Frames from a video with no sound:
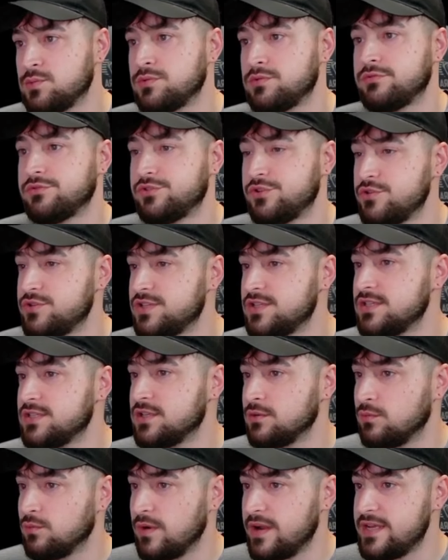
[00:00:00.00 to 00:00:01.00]
which reduces
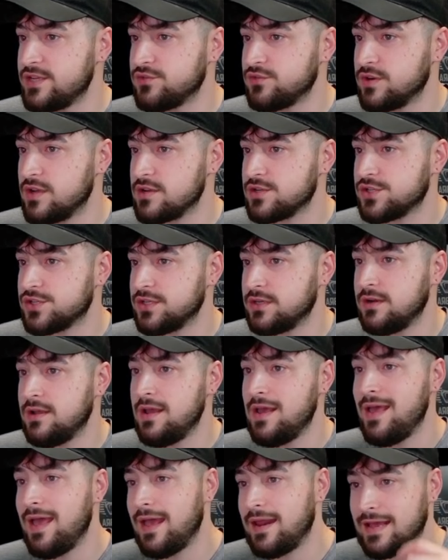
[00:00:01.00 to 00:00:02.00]
their rage reduction
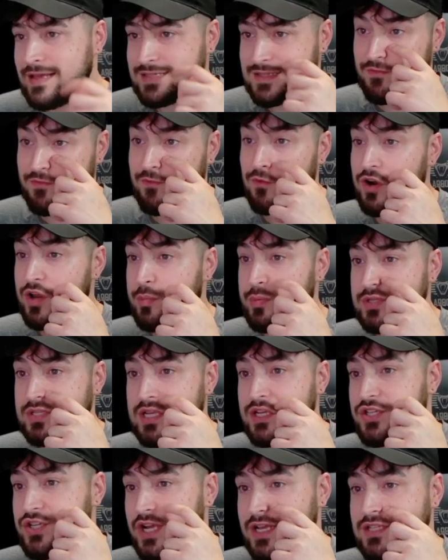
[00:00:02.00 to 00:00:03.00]
and has a
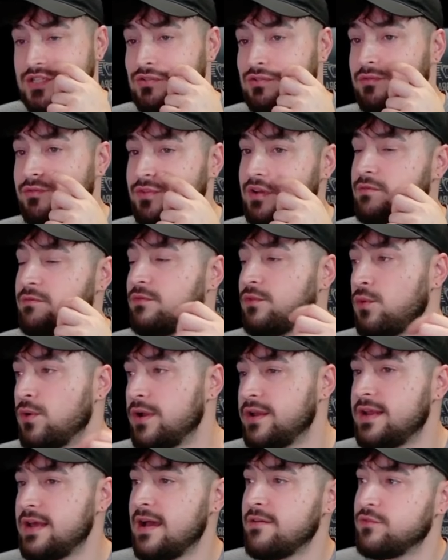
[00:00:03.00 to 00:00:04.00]
40% chance to inflict
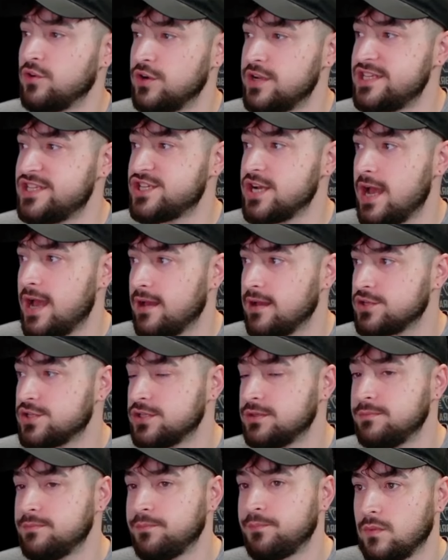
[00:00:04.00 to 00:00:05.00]
Void after each
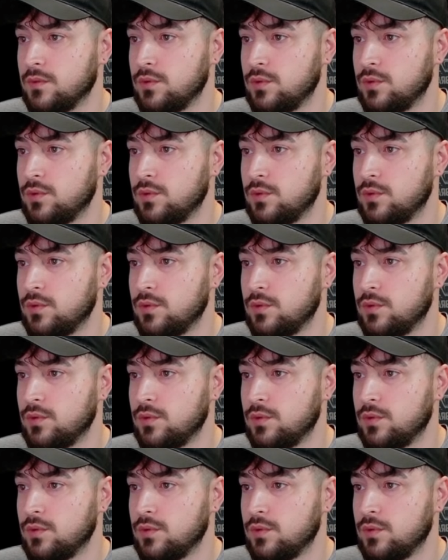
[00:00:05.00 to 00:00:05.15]
action,